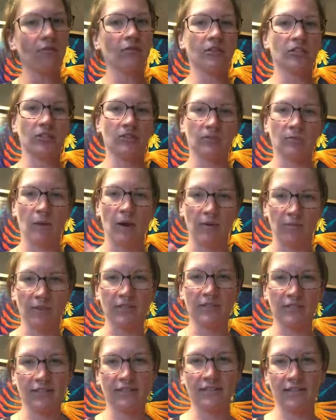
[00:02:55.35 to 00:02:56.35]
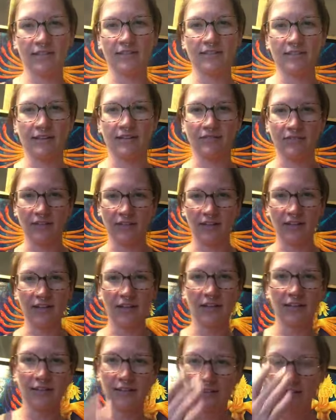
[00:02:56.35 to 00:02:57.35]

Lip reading: which is why whiskey tastes like vanilla,